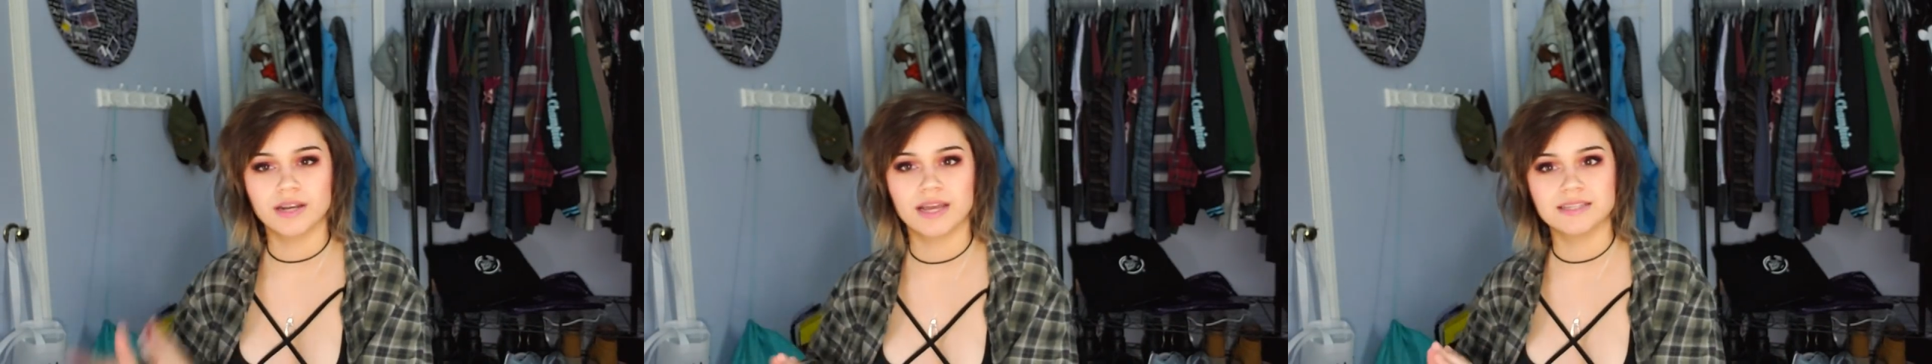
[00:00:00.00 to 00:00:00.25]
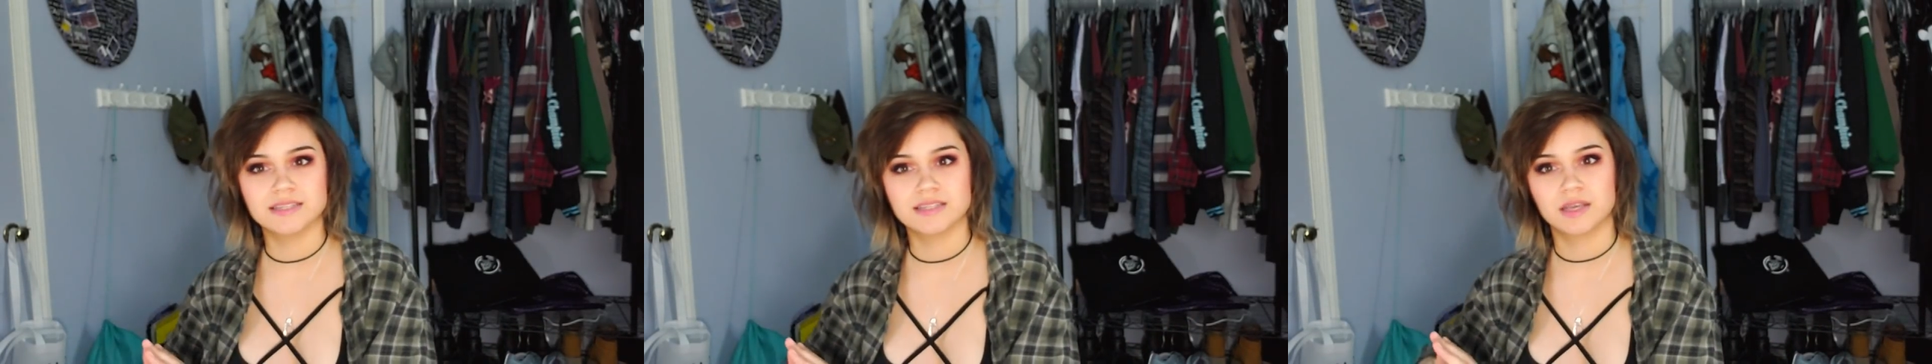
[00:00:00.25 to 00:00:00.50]

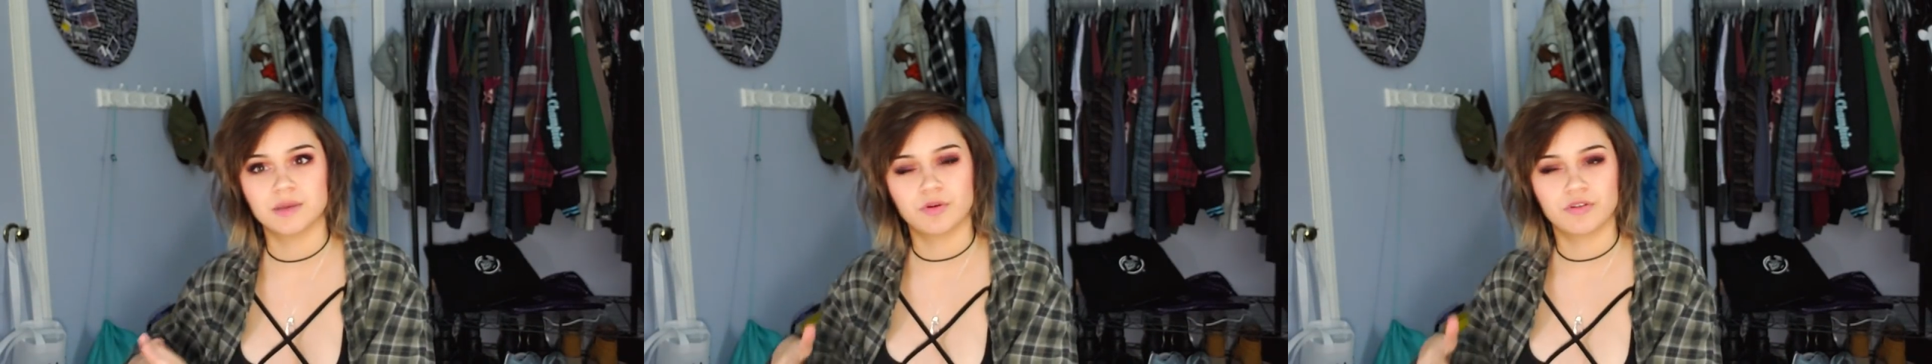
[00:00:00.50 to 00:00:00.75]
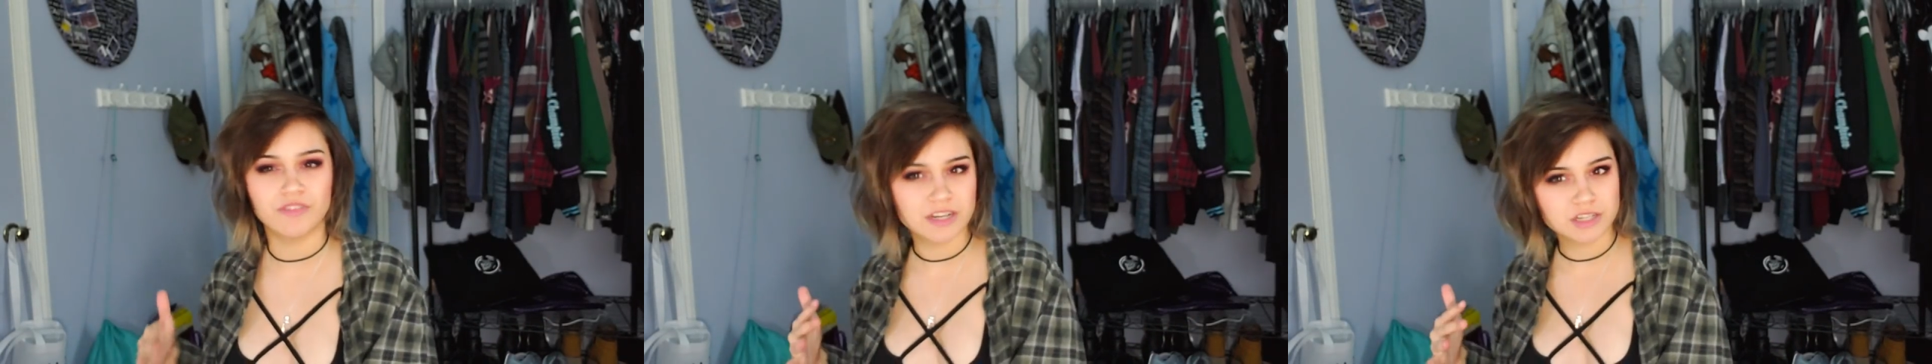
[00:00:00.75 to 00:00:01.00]
nicely
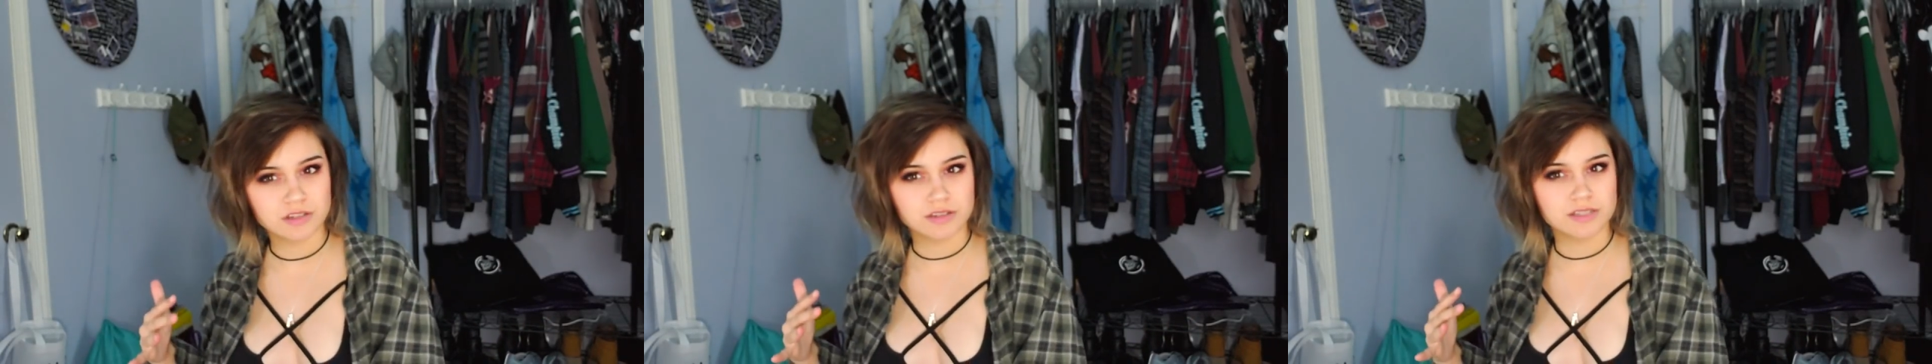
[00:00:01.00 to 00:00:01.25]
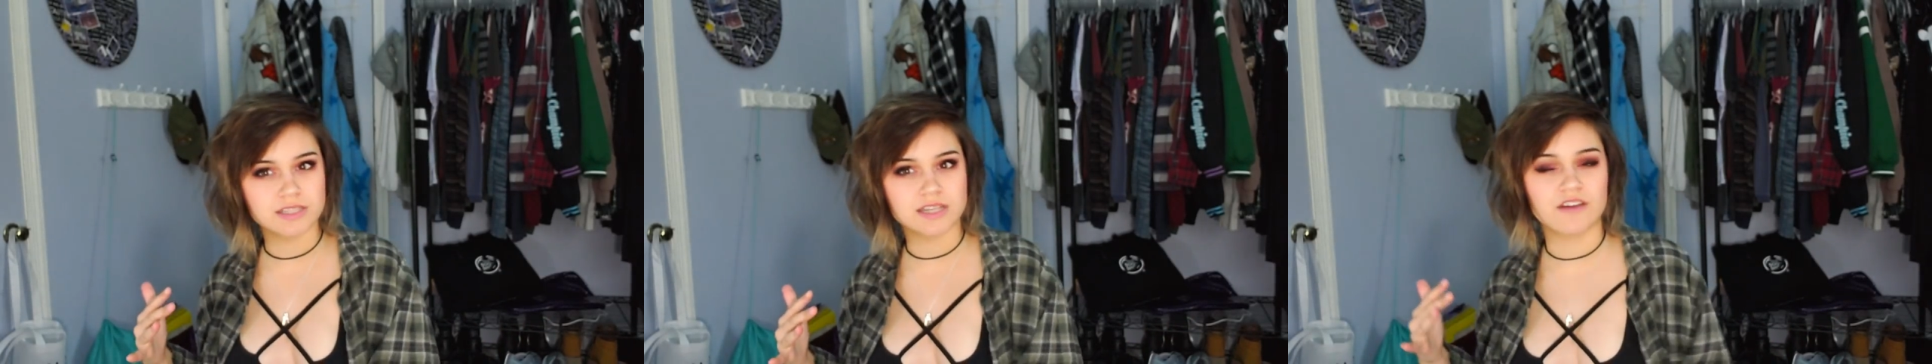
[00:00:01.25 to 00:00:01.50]

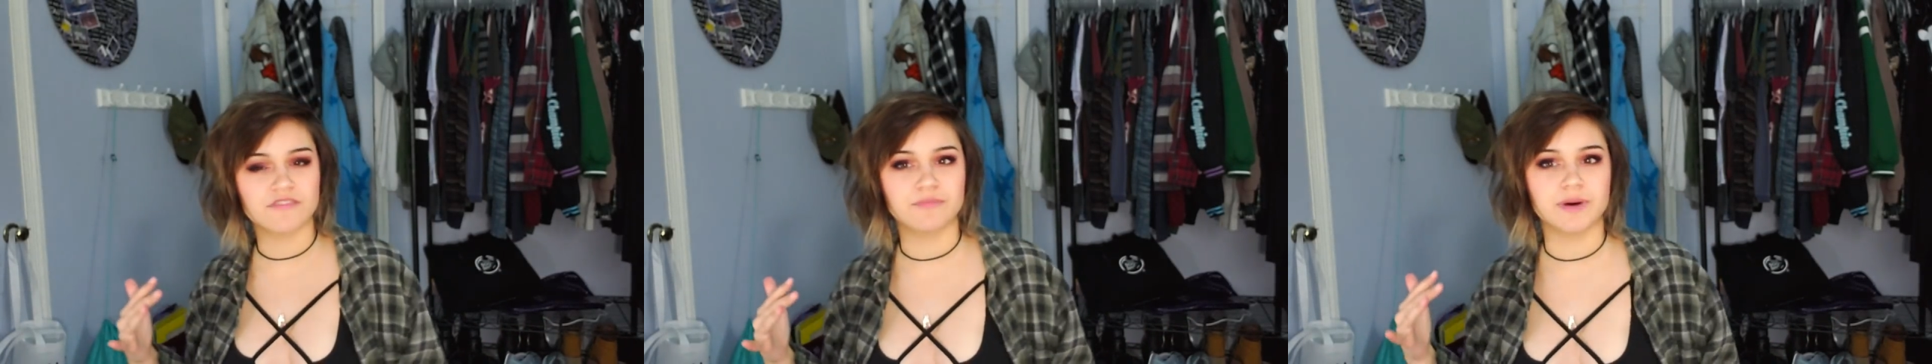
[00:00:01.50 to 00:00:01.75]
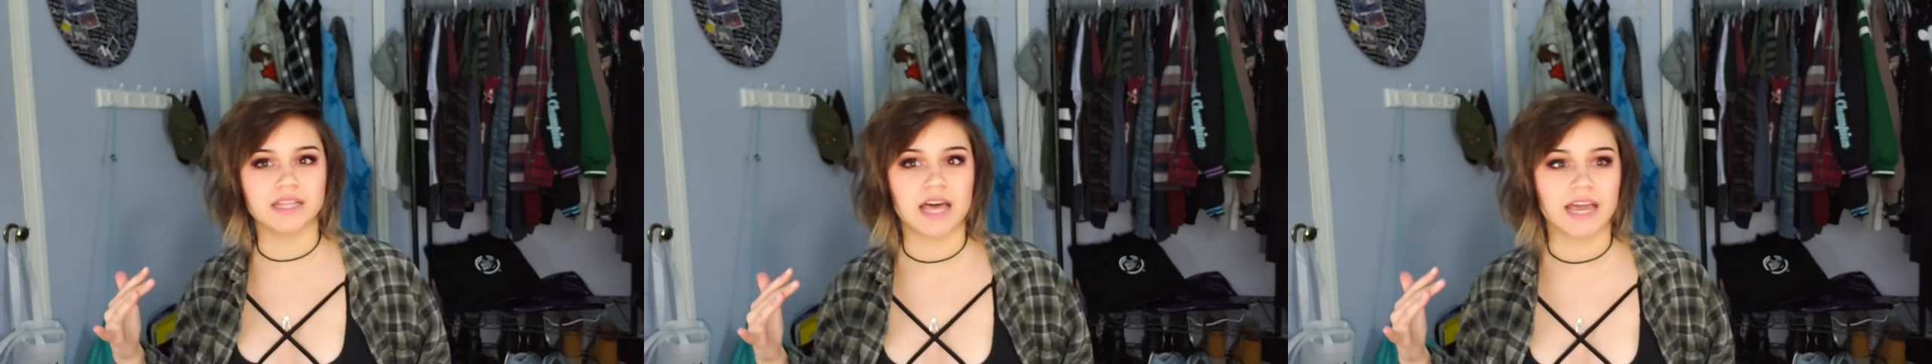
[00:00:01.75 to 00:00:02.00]
professional and stuff,
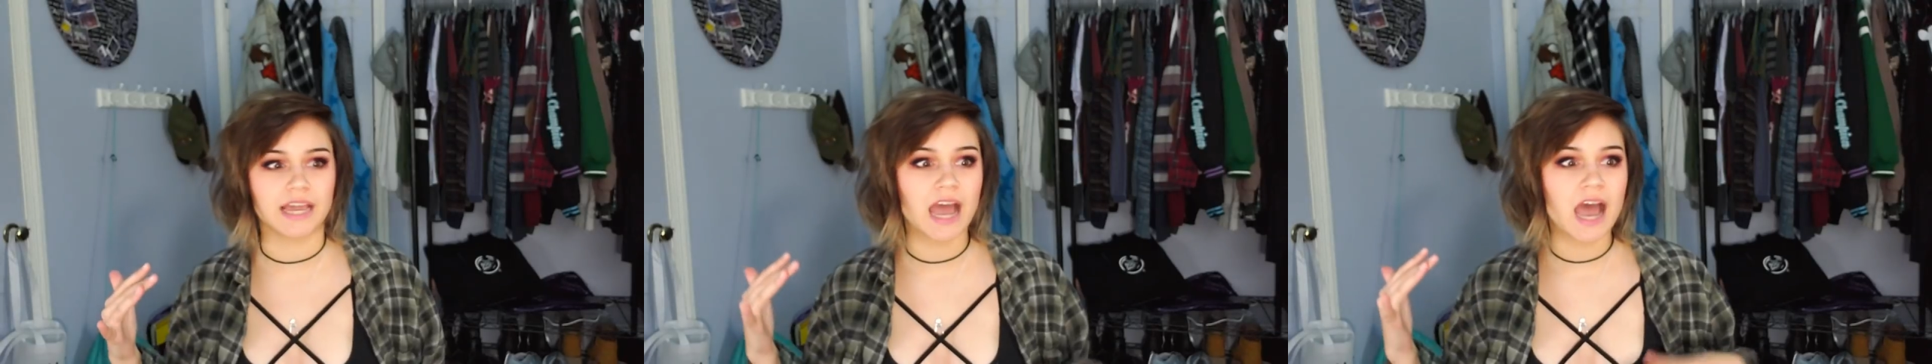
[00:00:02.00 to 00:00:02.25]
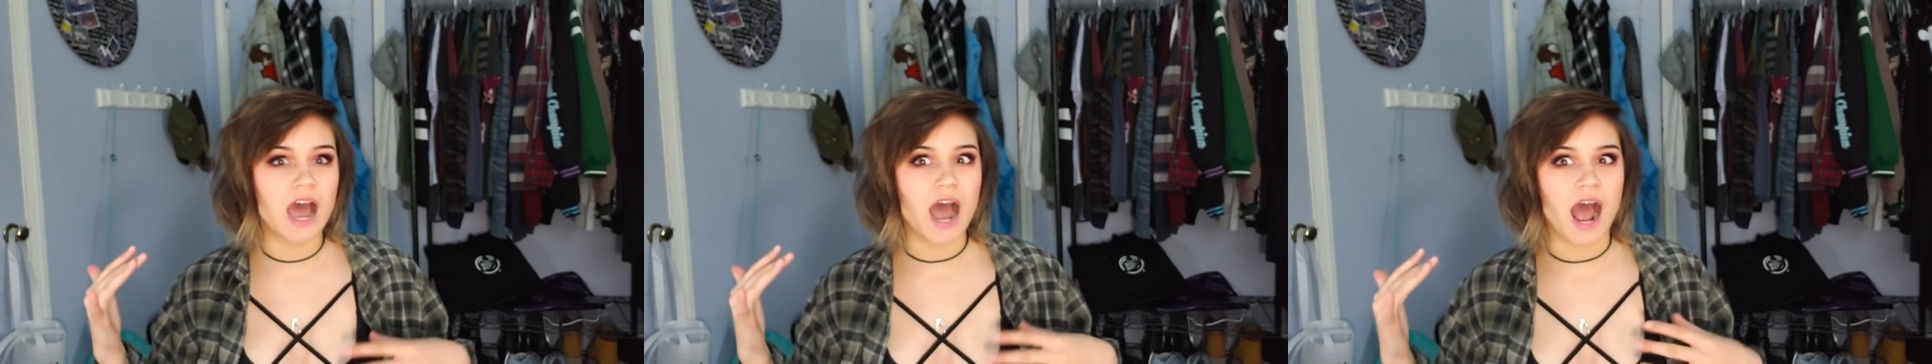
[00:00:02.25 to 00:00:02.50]
but like